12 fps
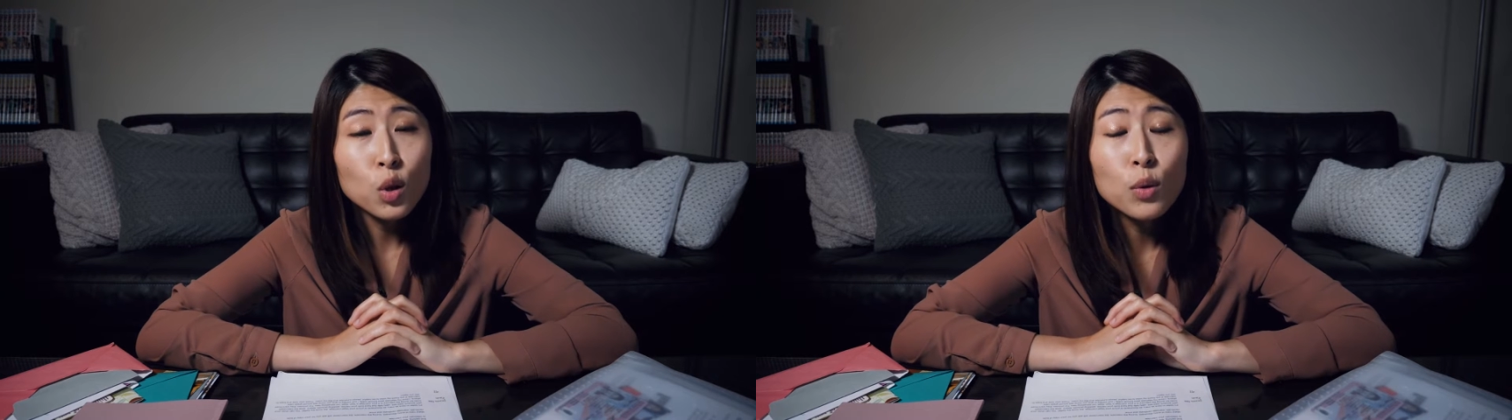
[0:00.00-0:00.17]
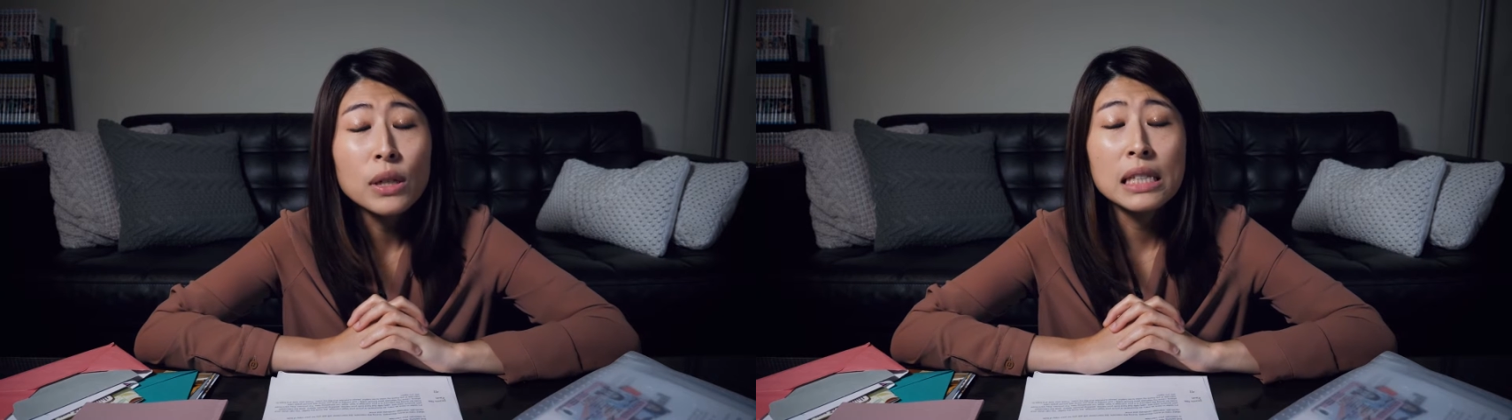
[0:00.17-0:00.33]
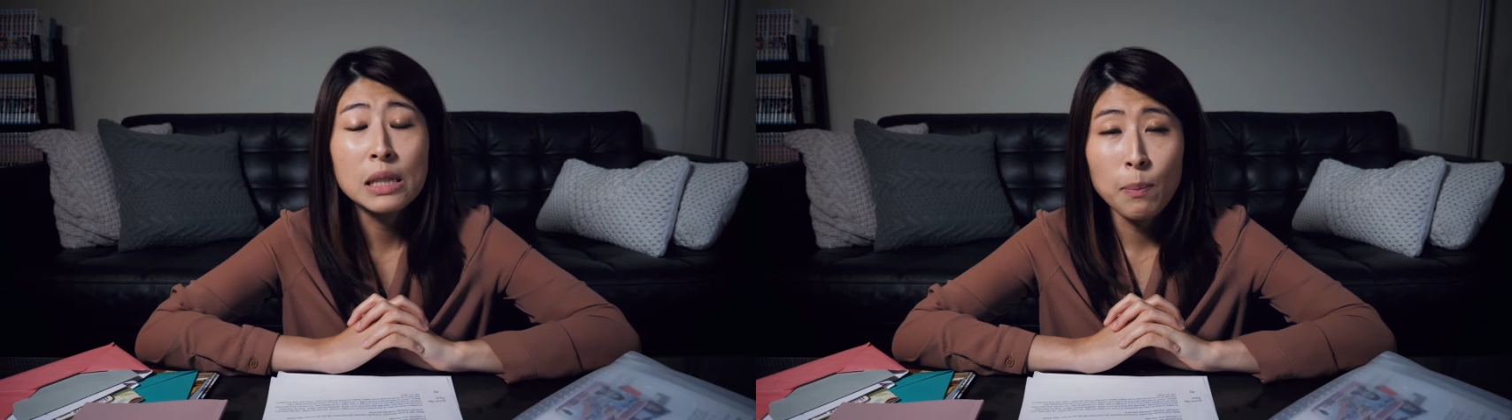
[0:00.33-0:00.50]
You
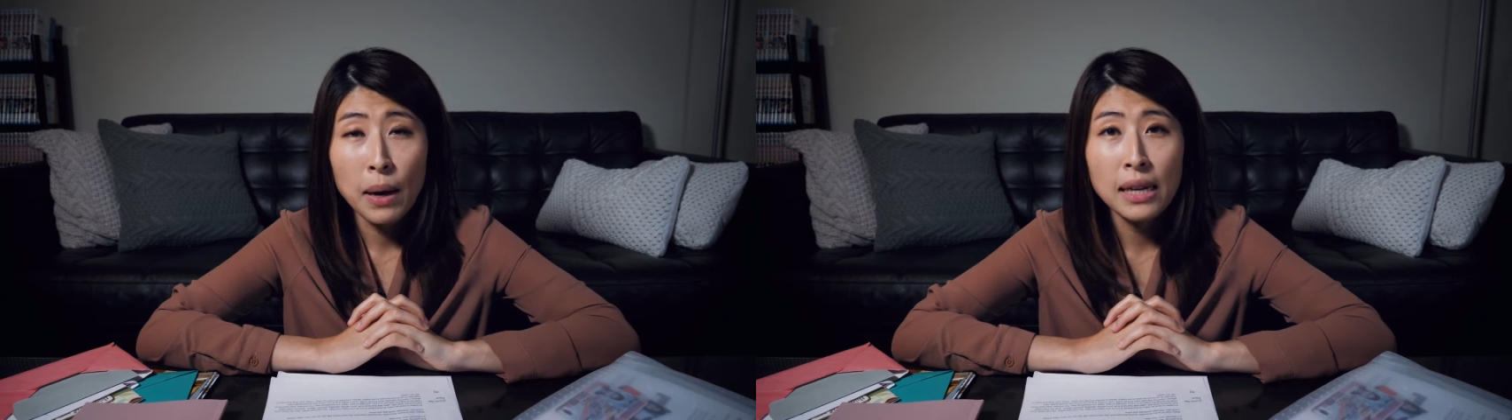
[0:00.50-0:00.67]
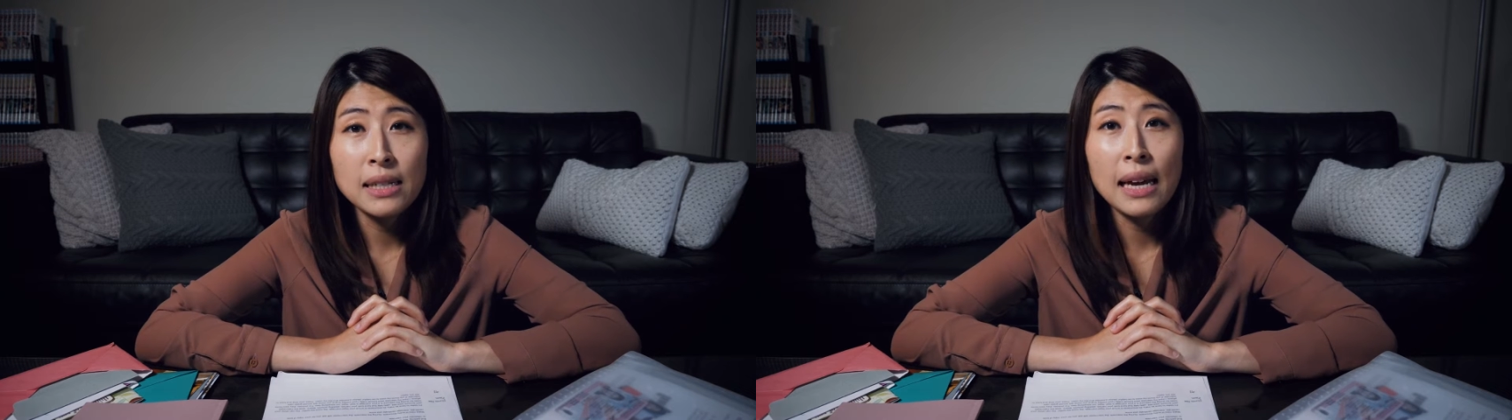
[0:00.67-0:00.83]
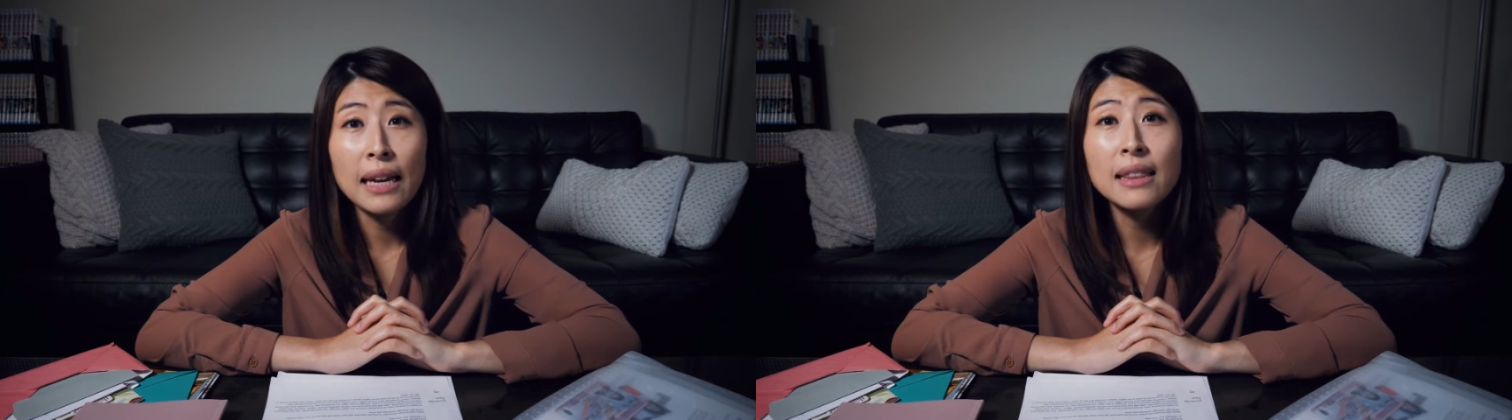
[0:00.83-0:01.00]
will
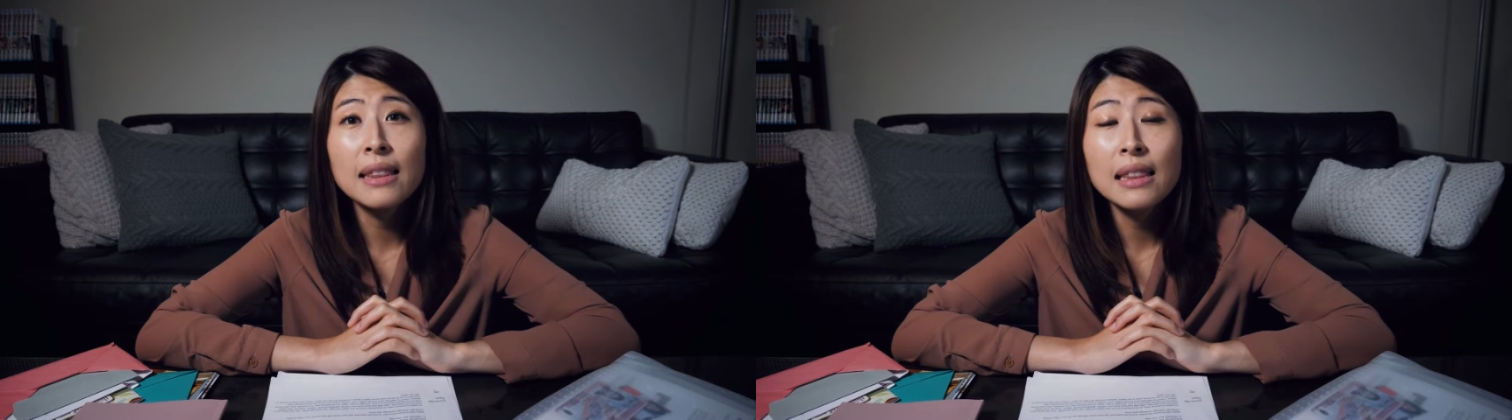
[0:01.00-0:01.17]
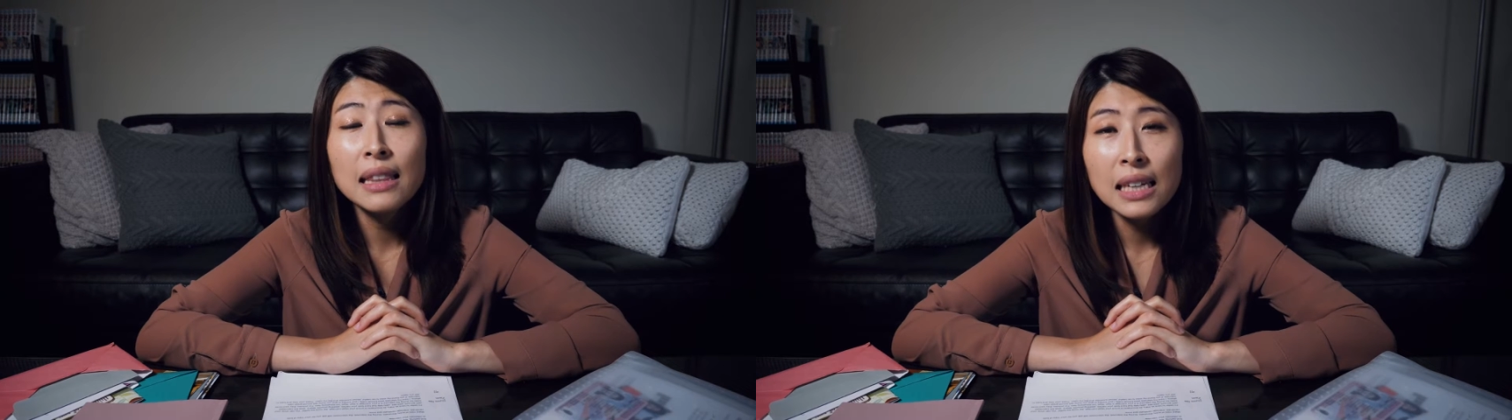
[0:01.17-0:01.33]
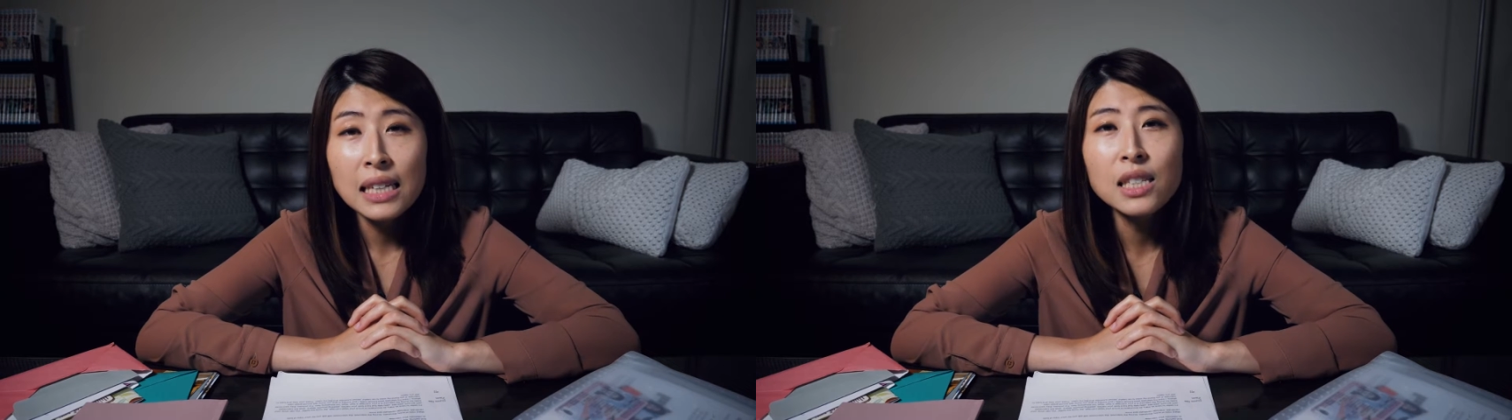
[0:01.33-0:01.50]
spend at
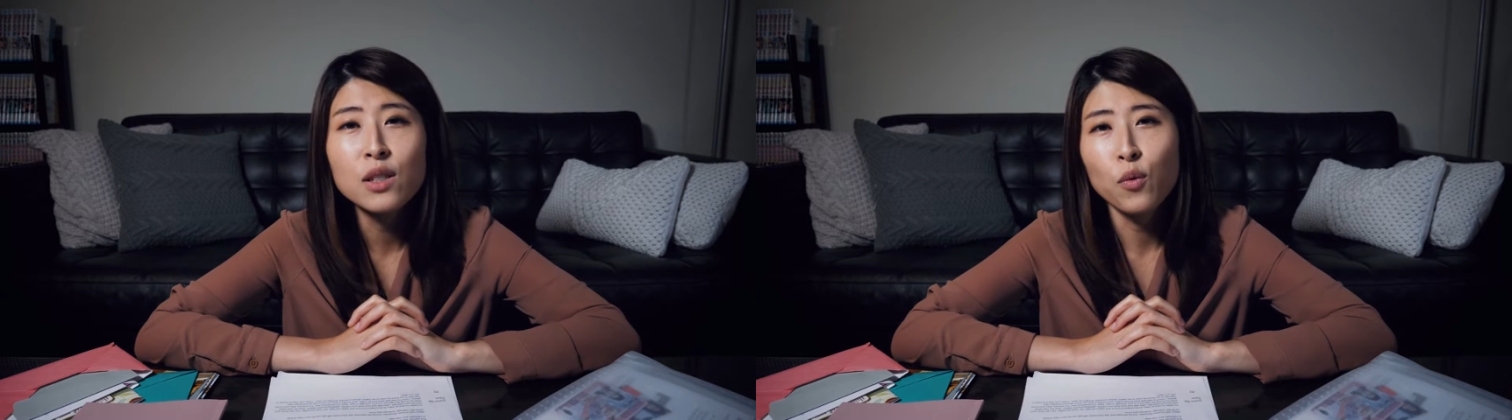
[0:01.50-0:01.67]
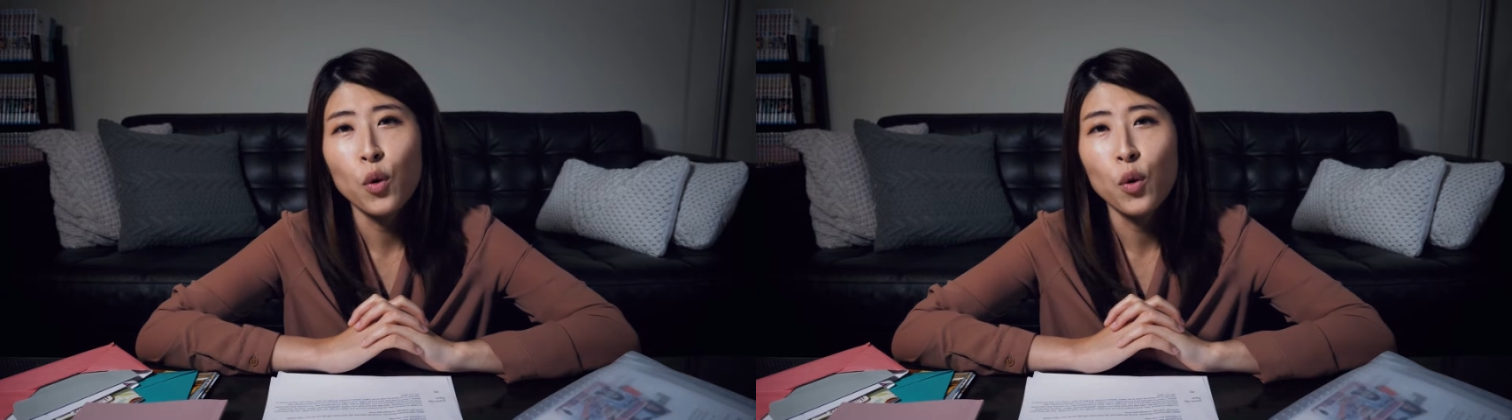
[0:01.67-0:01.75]
least